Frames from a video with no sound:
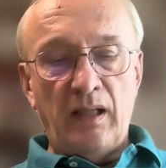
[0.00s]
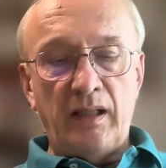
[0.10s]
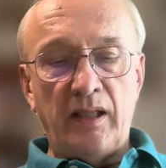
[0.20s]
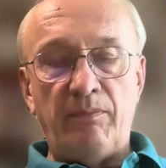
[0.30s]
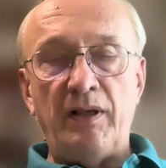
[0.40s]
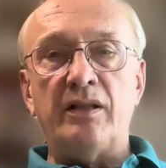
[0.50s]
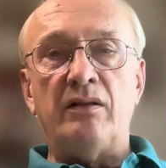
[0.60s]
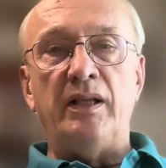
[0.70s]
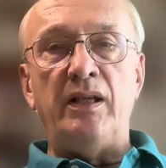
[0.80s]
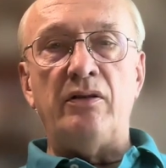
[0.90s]
Yet the
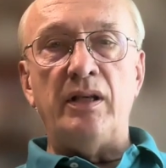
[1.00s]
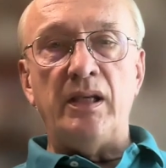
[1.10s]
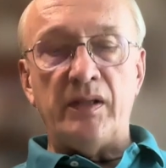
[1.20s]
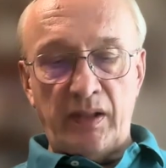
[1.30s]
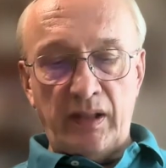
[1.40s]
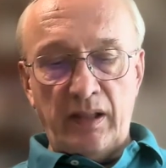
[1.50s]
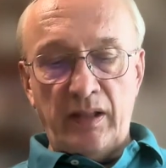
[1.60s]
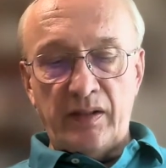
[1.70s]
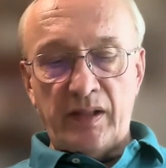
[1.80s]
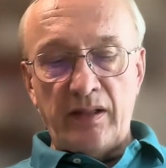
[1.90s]
political intrigues
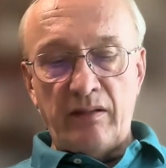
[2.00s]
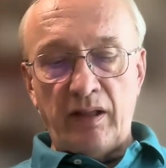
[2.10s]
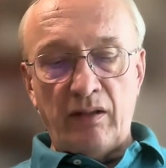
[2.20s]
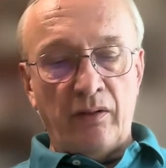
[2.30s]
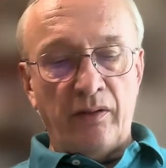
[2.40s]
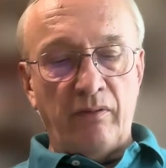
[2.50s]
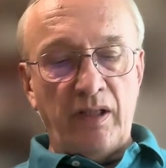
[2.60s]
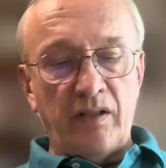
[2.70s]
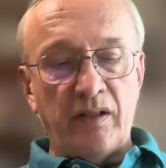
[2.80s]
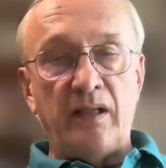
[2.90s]
centering on the
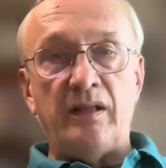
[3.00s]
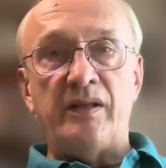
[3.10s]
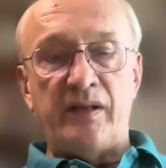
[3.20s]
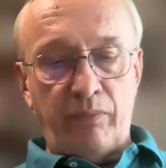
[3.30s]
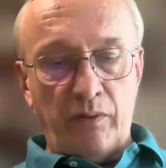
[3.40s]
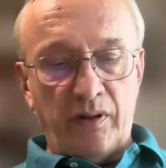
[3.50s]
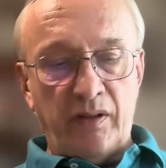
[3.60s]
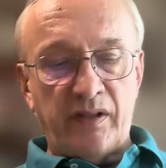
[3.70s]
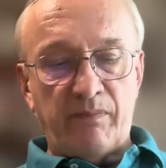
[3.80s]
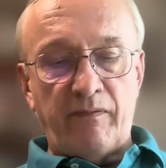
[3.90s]
regent and his
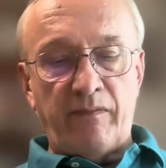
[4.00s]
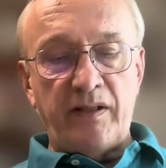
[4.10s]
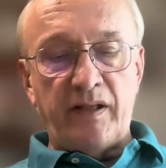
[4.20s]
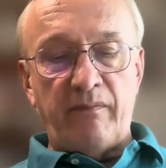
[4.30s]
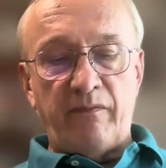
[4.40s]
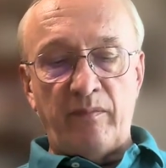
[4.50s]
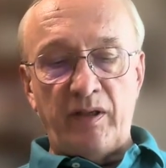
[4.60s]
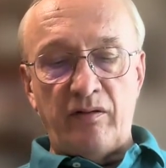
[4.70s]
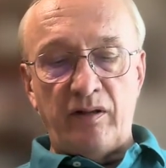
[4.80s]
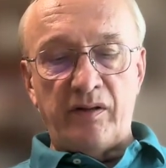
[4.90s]
supporters prevented him from
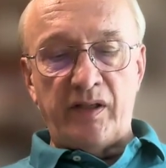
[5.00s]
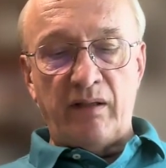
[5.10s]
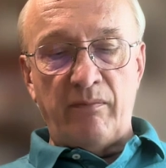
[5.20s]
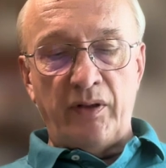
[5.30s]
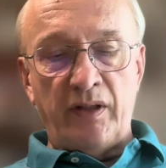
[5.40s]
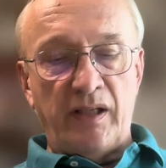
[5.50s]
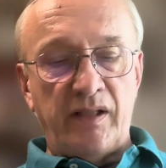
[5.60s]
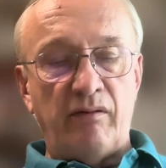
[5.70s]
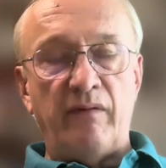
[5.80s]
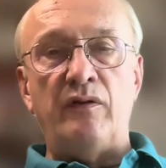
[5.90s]
introducing the
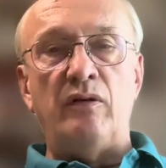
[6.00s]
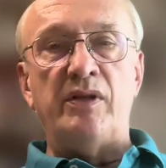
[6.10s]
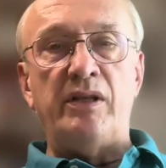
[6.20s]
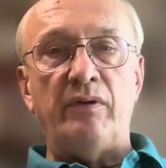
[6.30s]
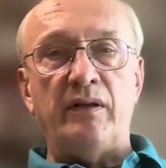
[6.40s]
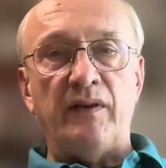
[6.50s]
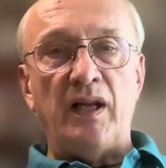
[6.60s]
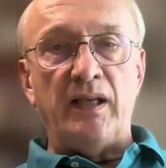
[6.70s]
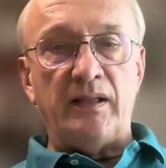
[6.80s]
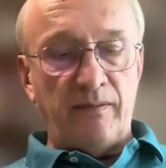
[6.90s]
modernizing reforms he would have
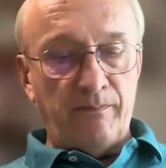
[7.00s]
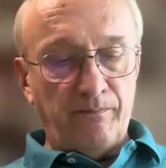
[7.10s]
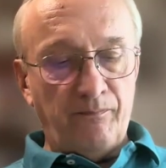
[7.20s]
liked.